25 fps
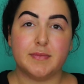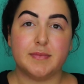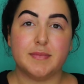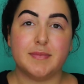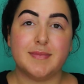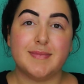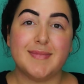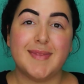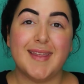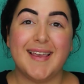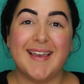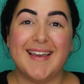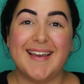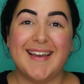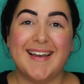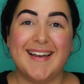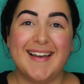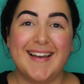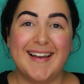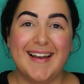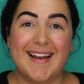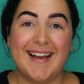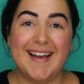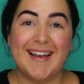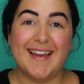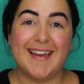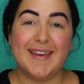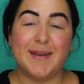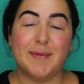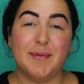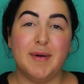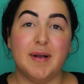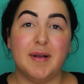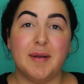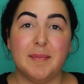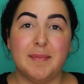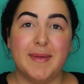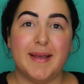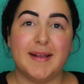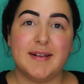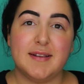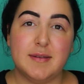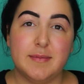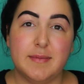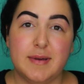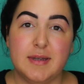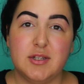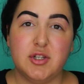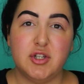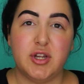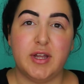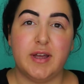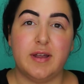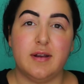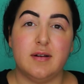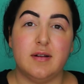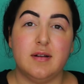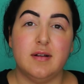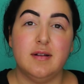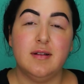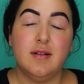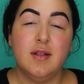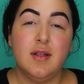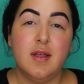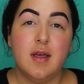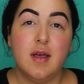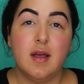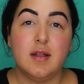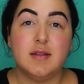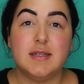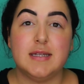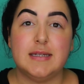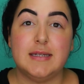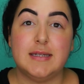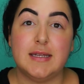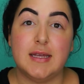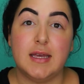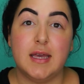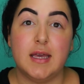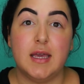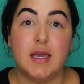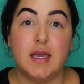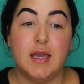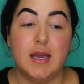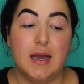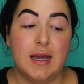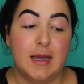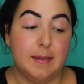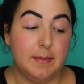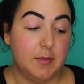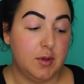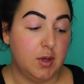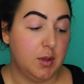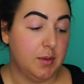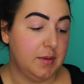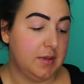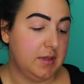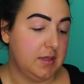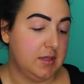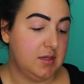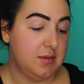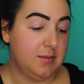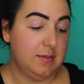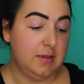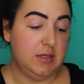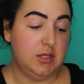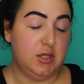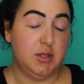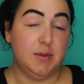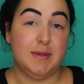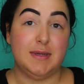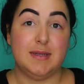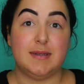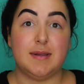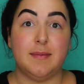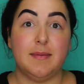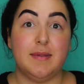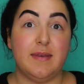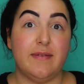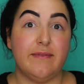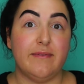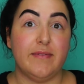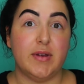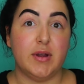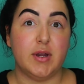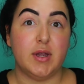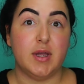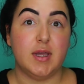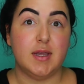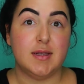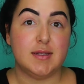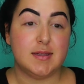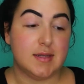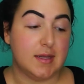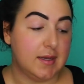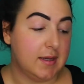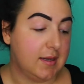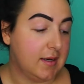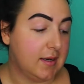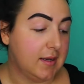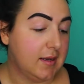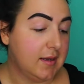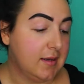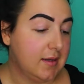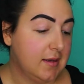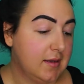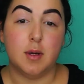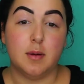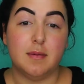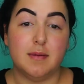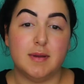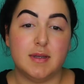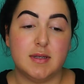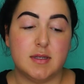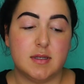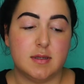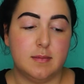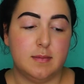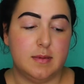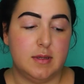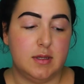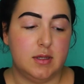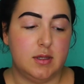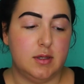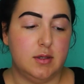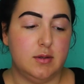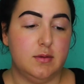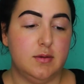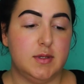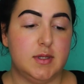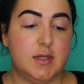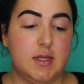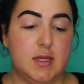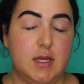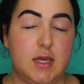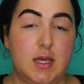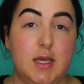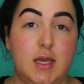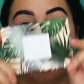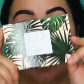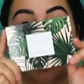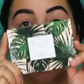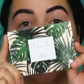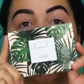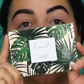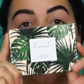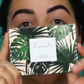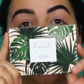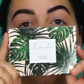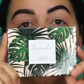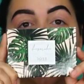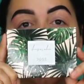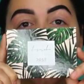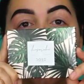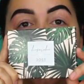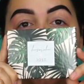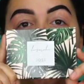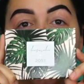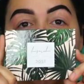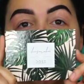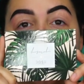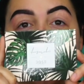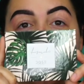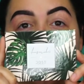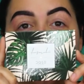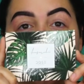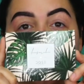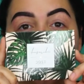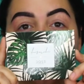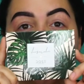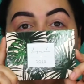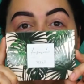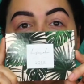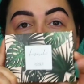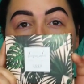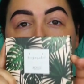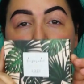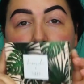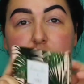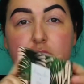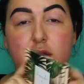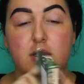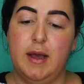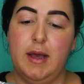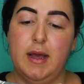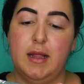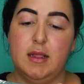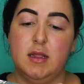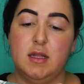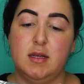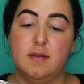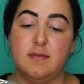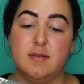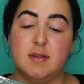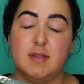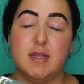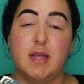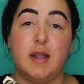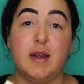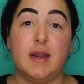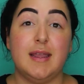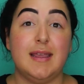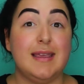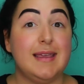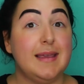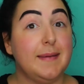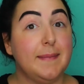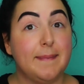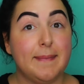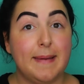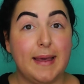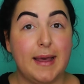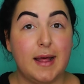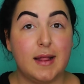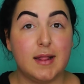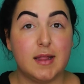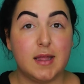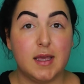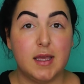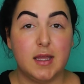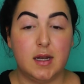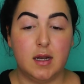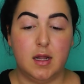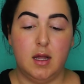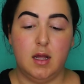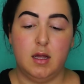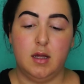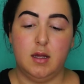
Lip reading: Hi, welcome back to my channel. Today I'm going to be doing something very exciting. I'm going to be using the Dose of Color Iluvsarahii palette.